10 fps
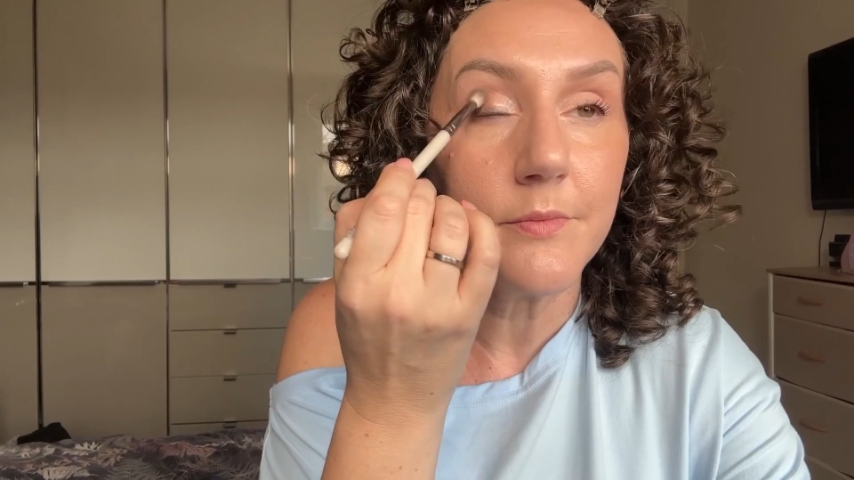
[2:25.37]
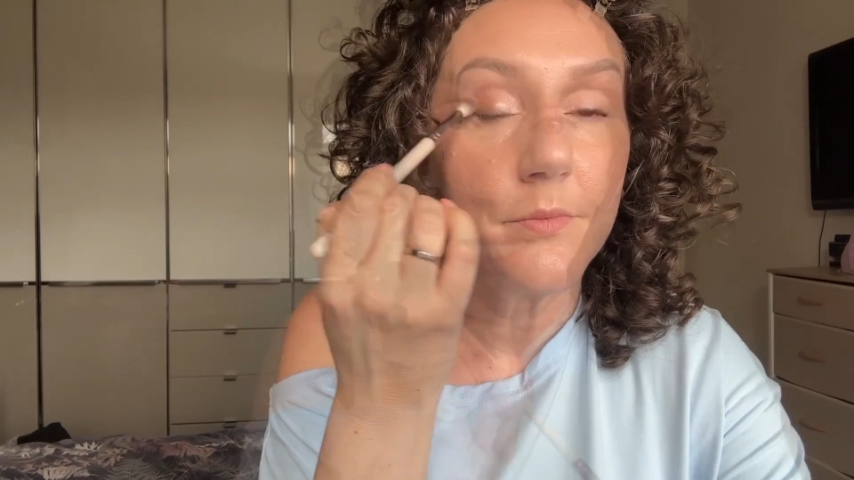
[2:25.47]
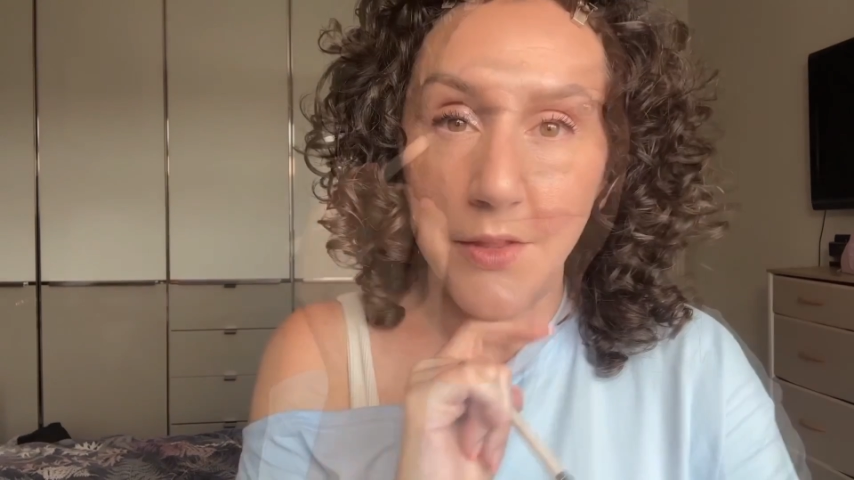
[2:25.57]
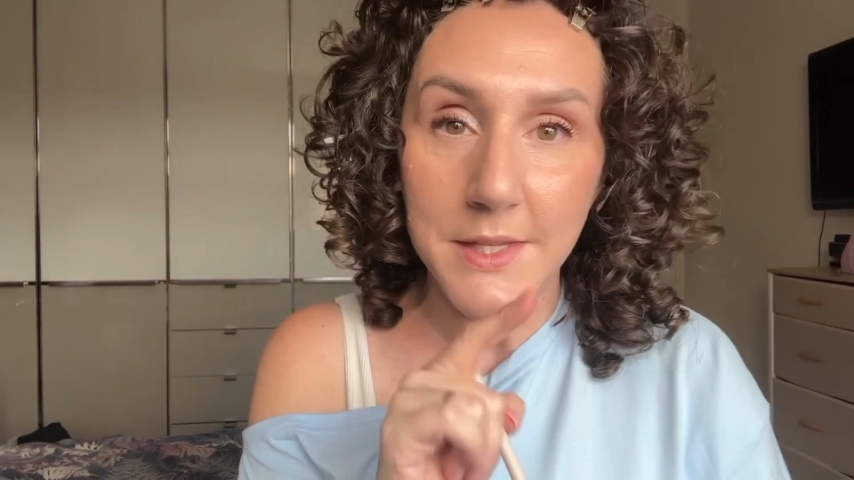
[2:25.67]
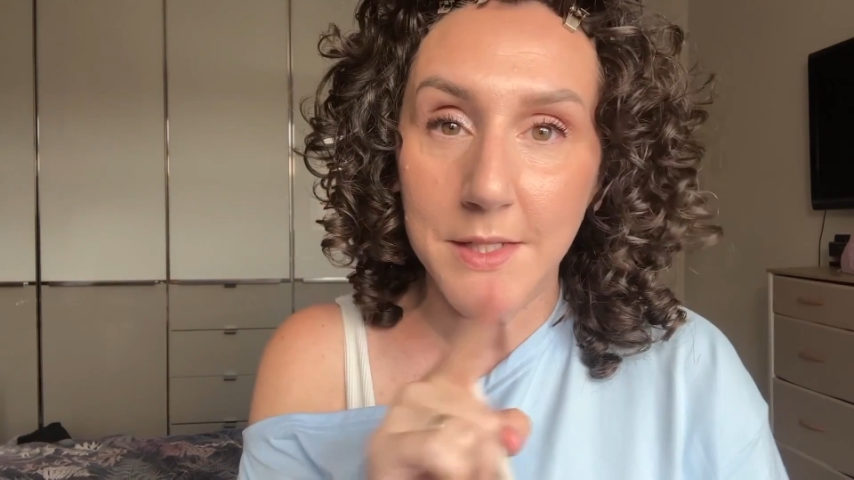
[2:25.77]

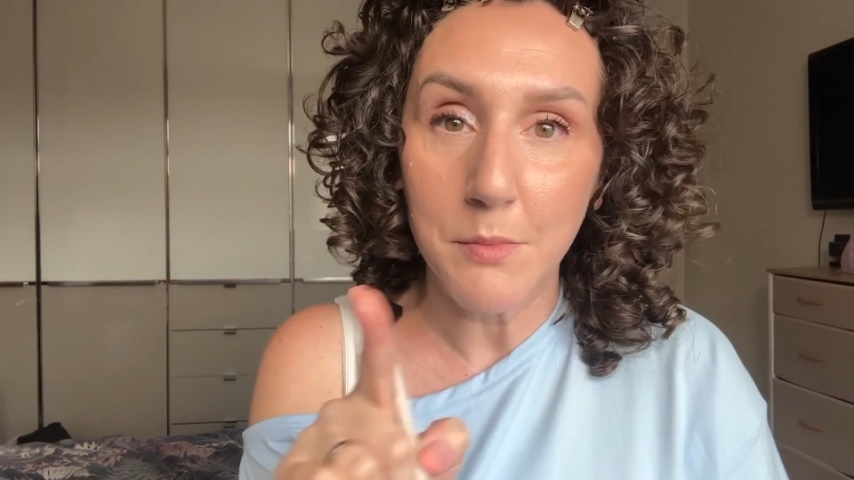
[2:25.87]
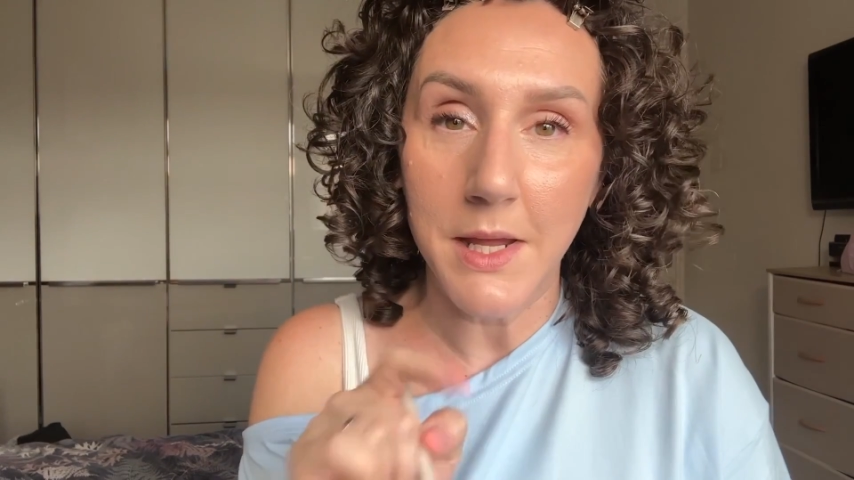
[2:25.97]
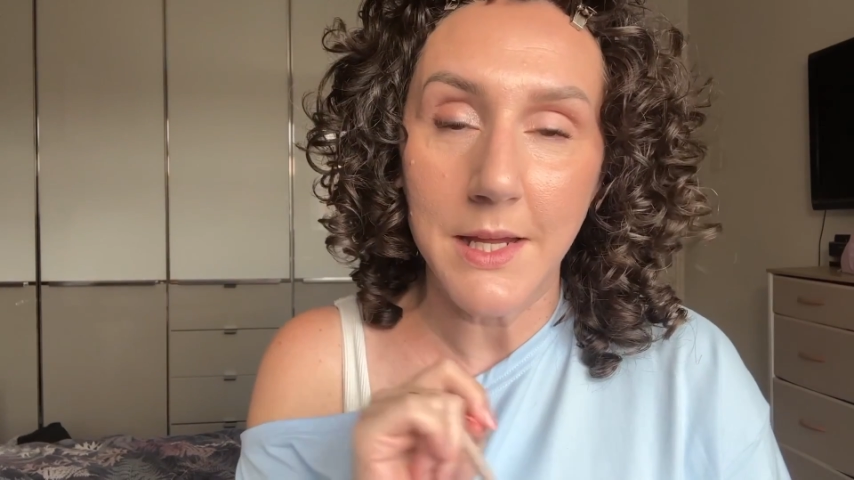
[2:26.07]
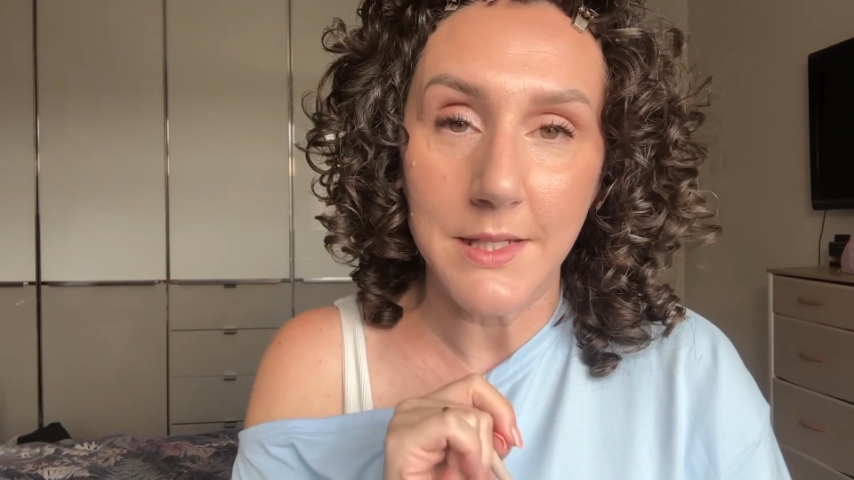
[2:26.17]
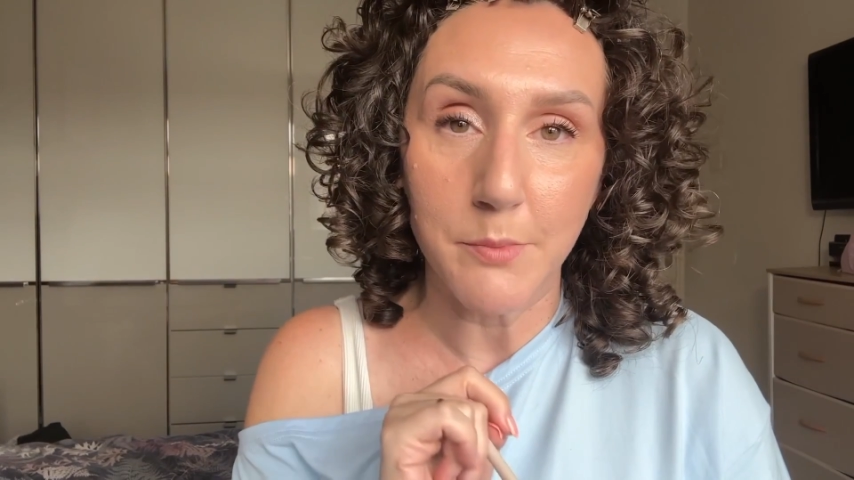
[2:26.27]
Now this to
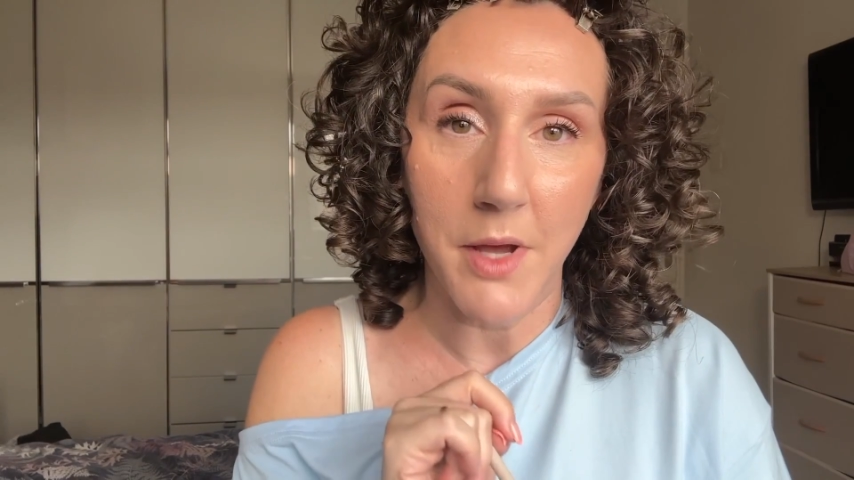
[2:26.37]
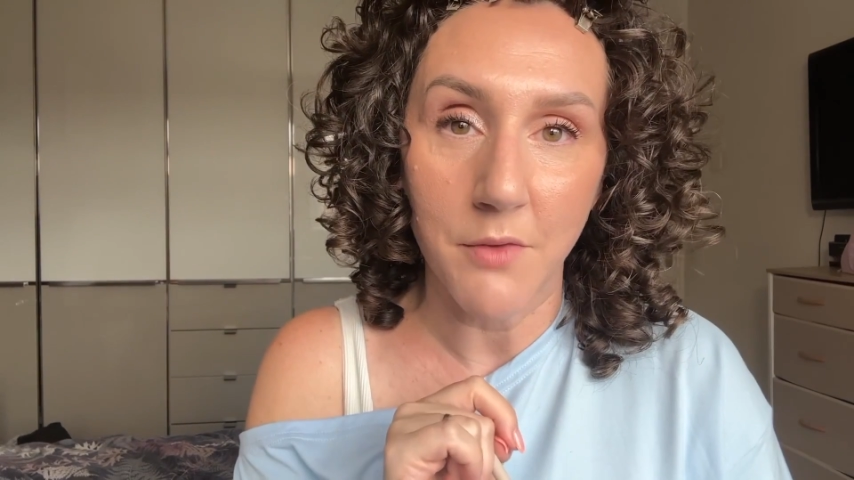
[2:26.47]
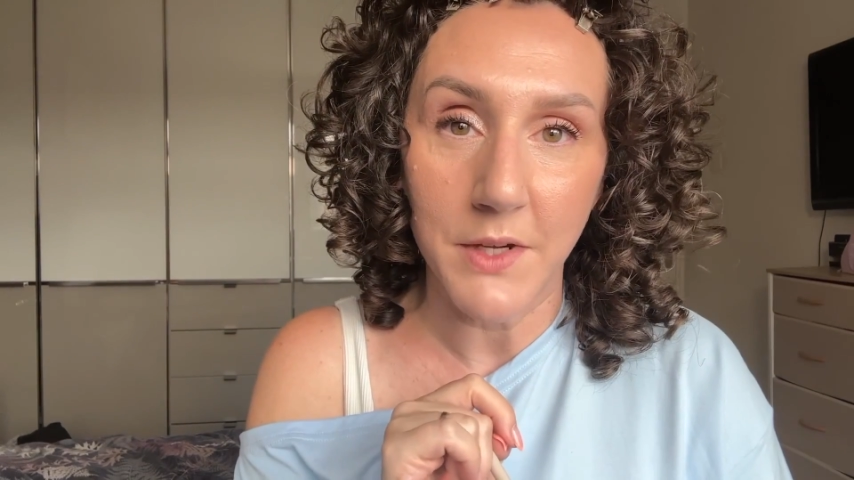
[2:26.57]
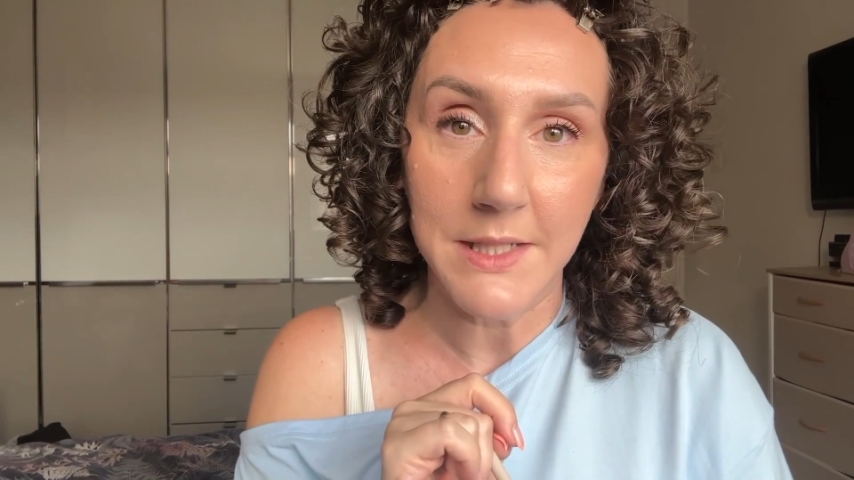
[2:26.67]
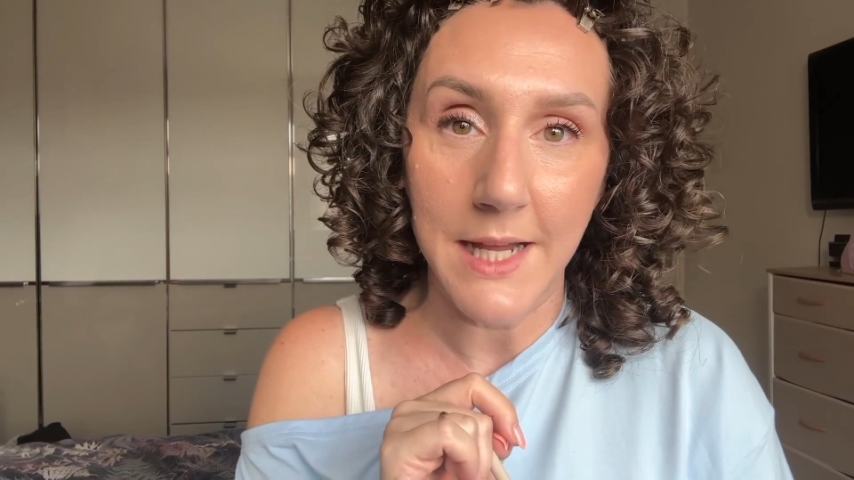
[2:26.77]
me is a
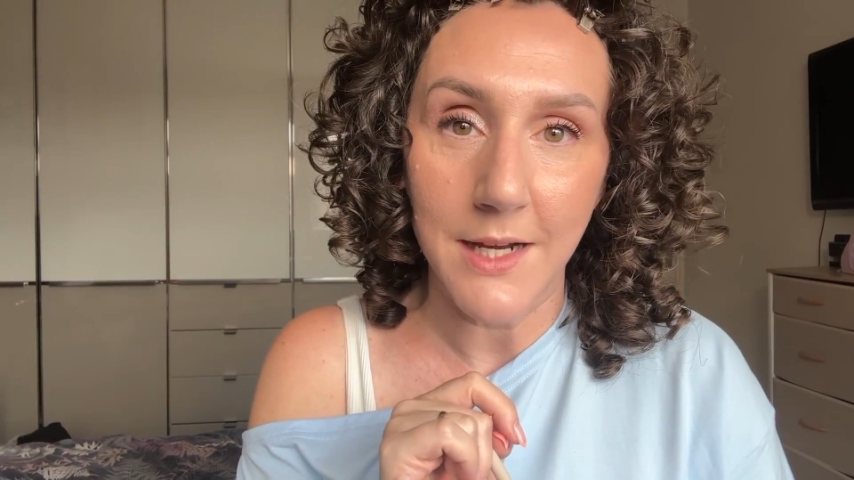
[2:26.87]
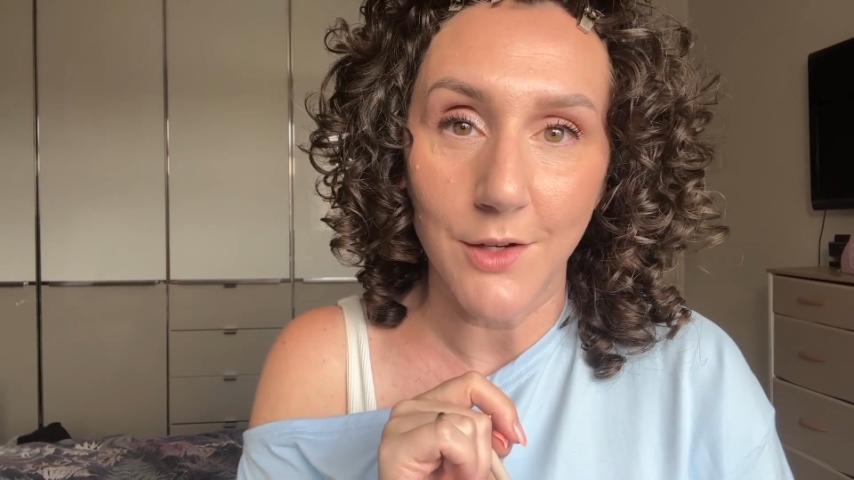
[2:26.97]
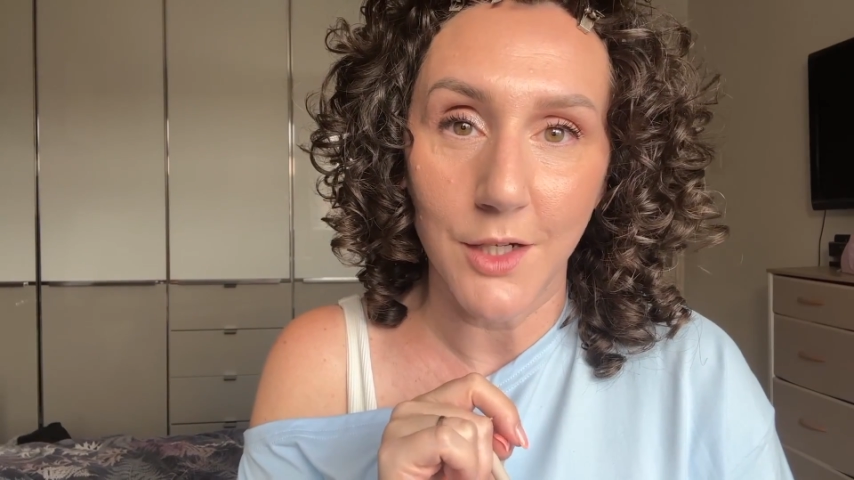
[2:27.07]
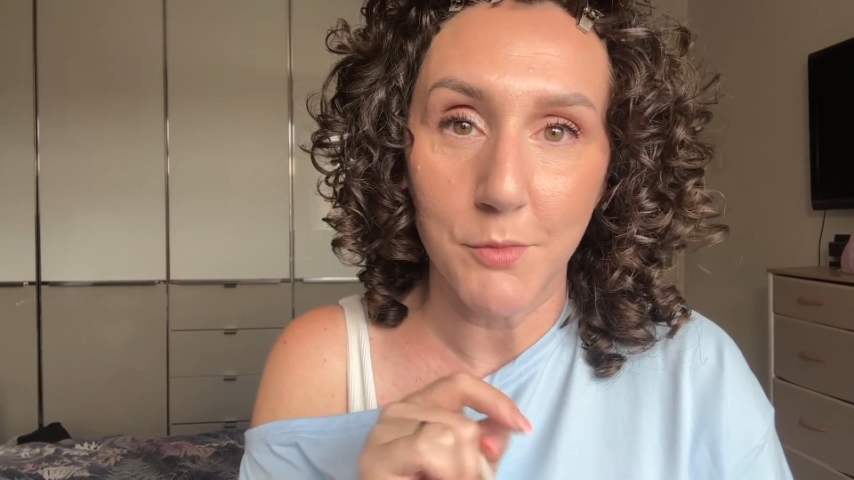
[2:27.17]
perfect day look,